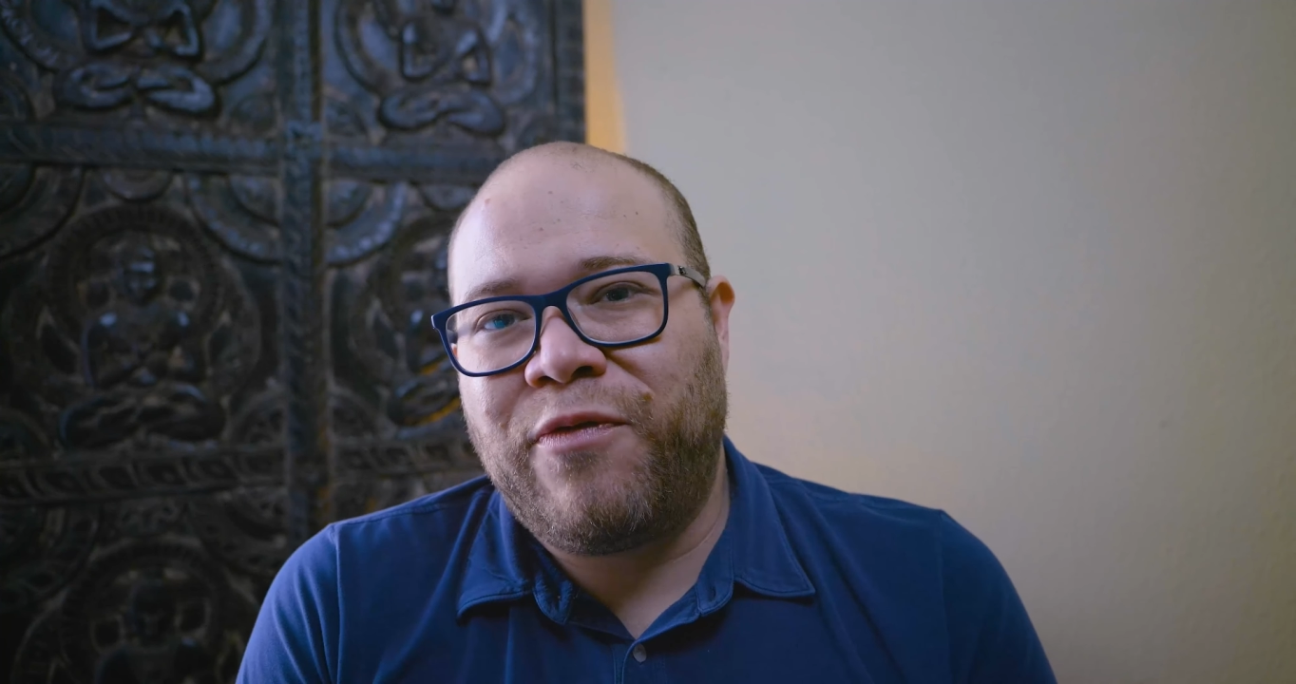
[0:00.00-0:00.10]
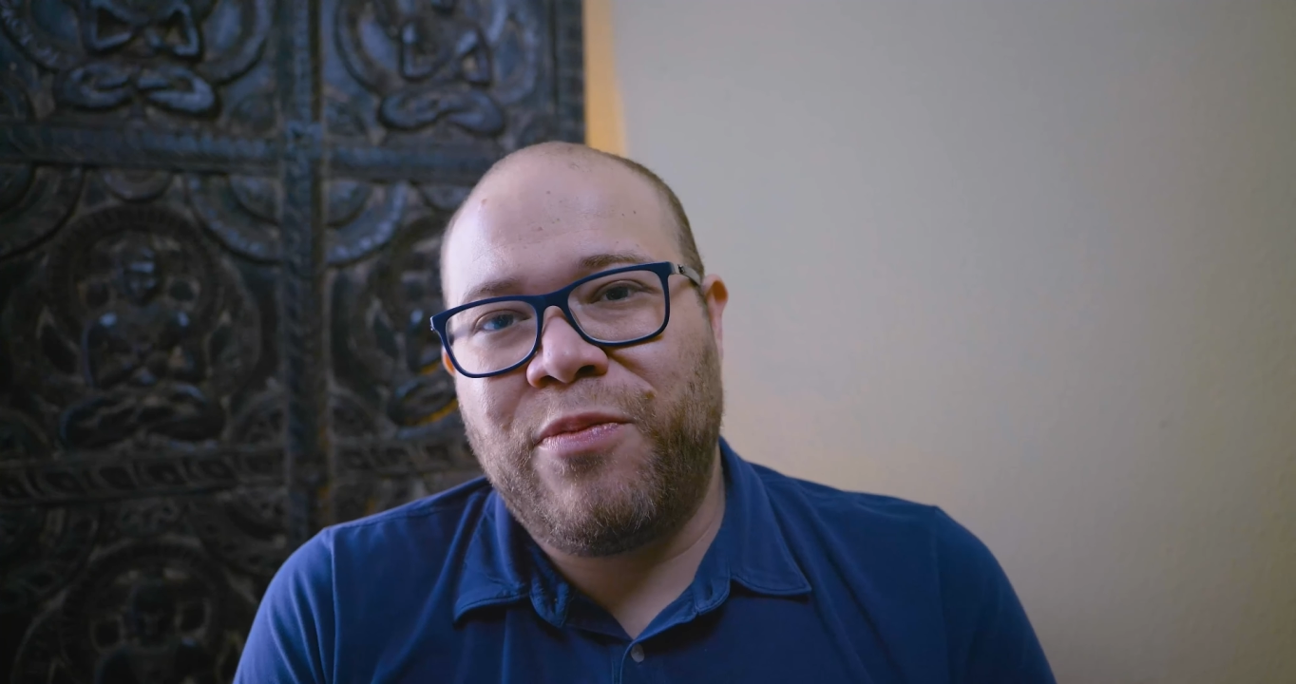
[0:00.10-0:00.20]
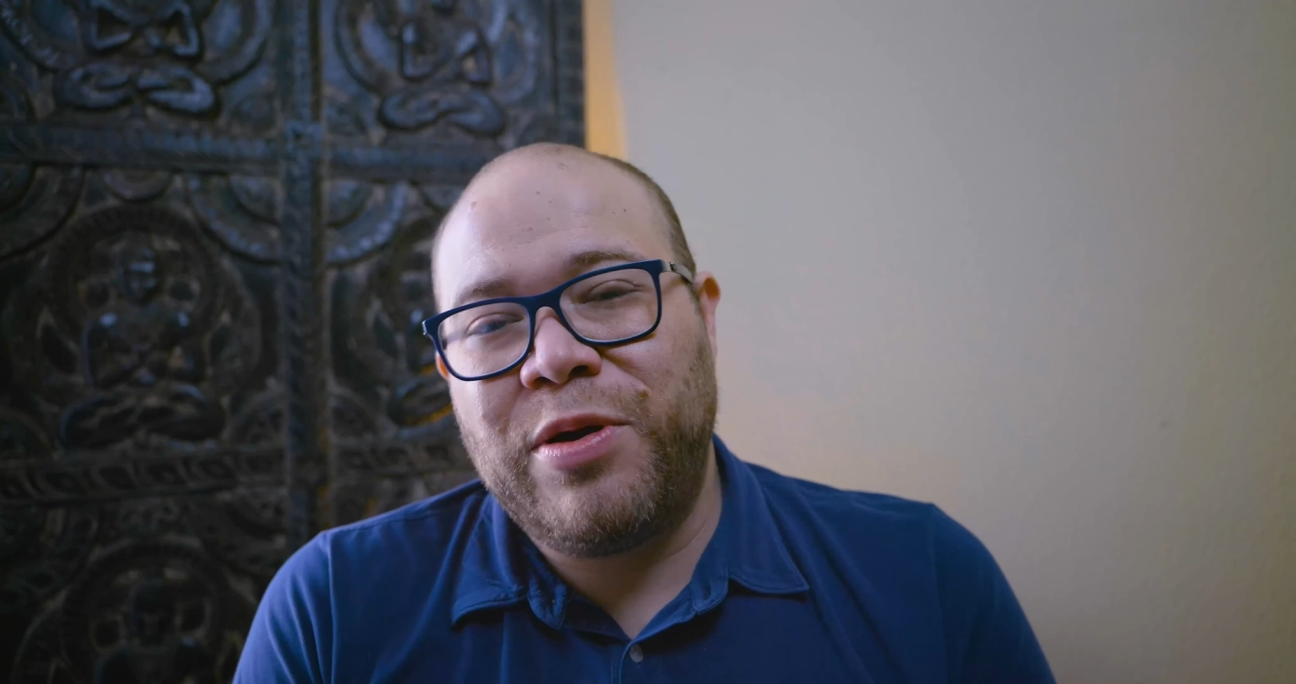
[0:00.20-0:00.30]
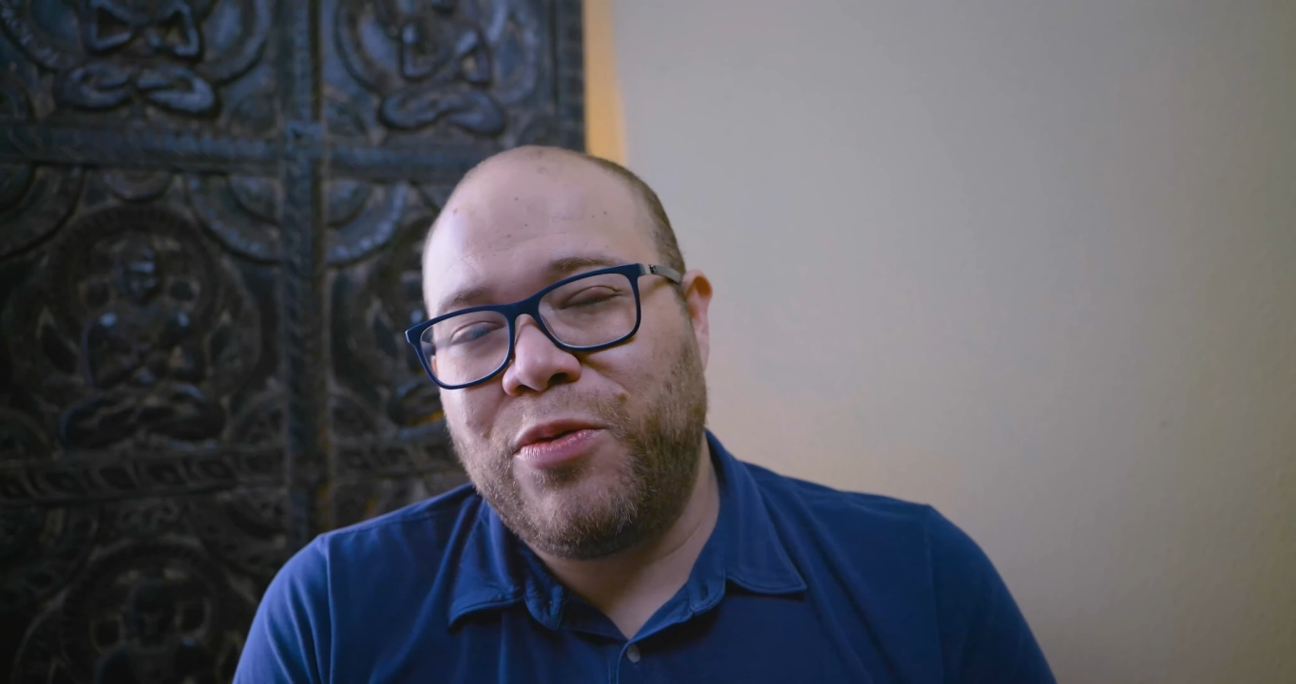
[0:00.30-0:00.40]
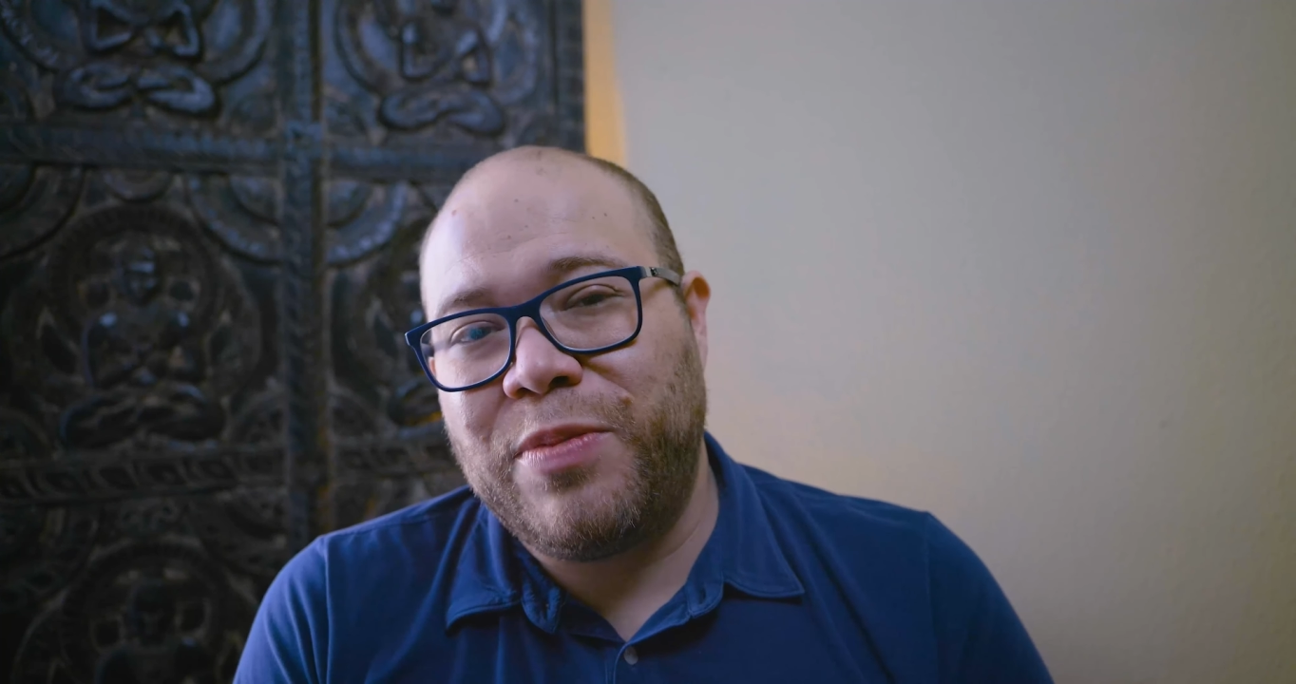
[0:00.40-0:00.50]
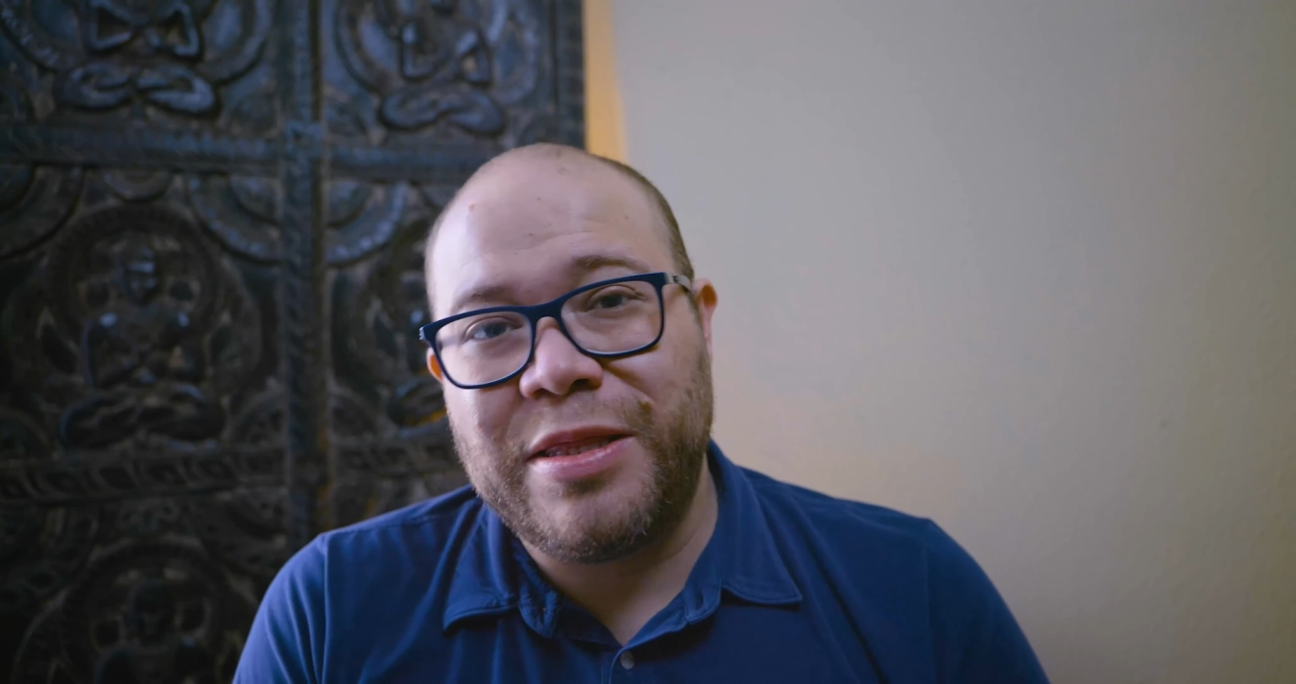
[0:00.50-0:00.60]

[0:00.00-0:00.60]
for me would be,